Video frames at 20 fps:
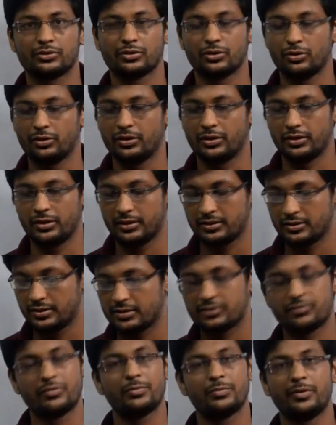So
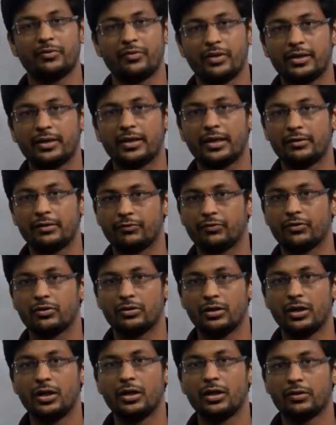this will be very helpful
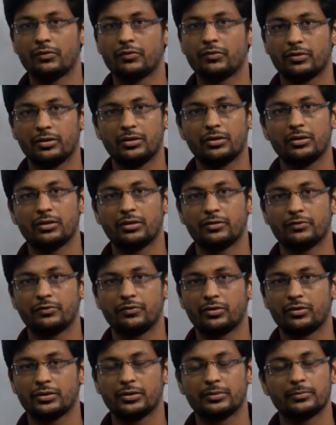
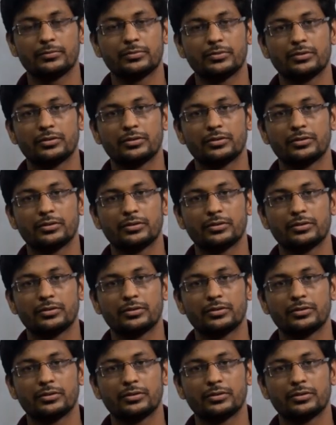for them.